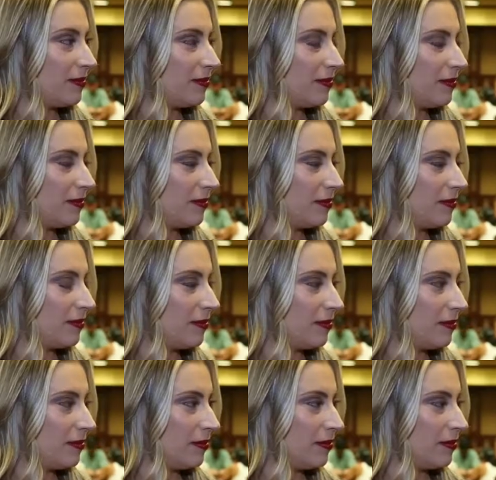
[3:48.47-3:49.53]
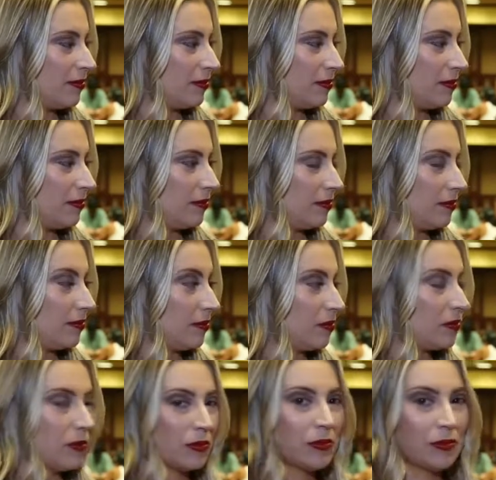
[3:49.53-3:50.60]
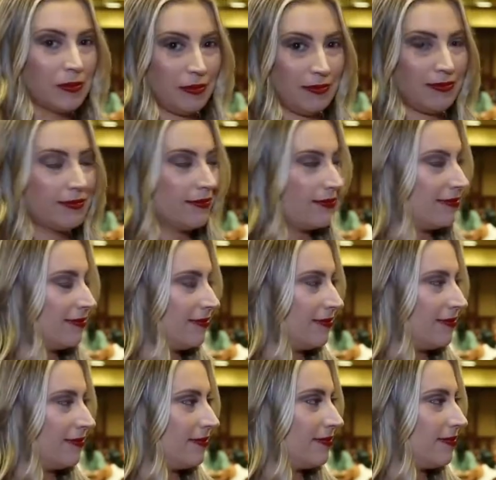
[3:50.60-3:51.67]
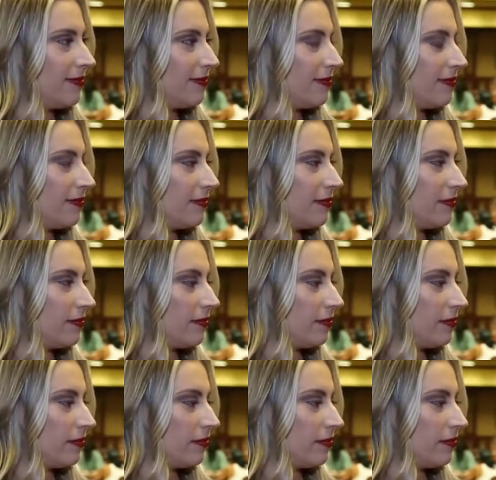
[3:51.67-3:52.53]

The person shown says nothing.